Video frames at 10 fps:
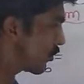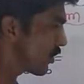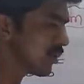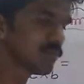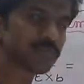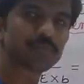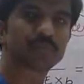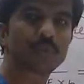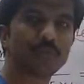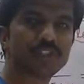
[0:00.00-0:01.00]
over here,
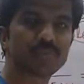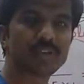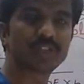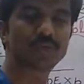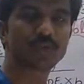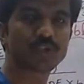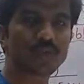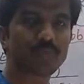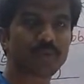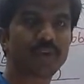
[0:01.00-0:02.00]
which makes your
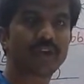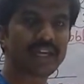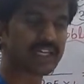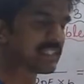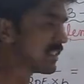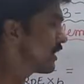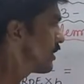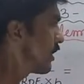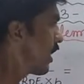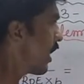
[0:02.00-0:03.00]
job
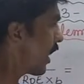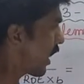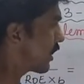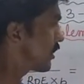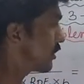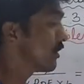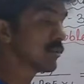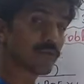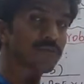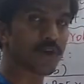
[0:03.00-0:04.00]
easy and
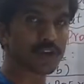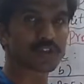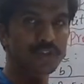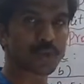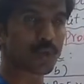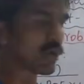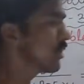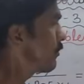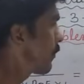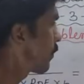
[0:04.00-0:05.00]
fast
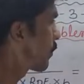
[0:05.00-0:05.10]
going.